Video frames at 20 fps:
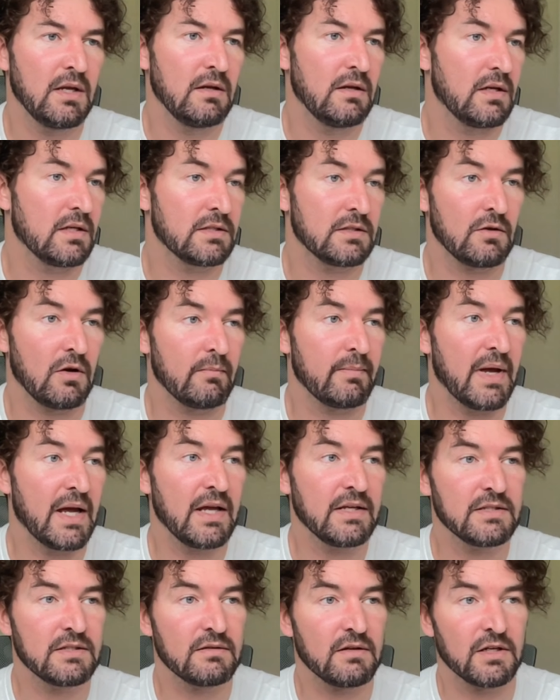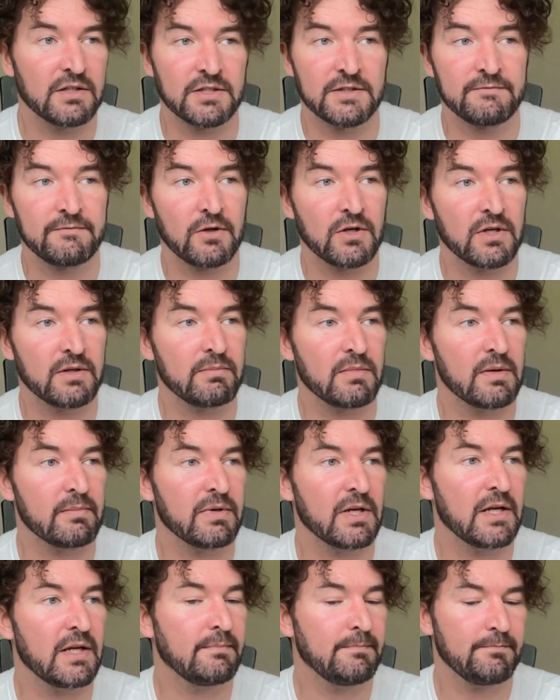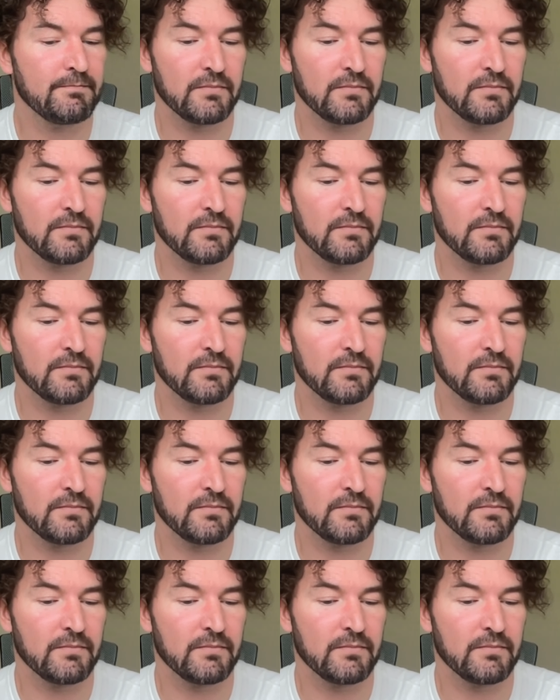It's not bad. I just followed my plan.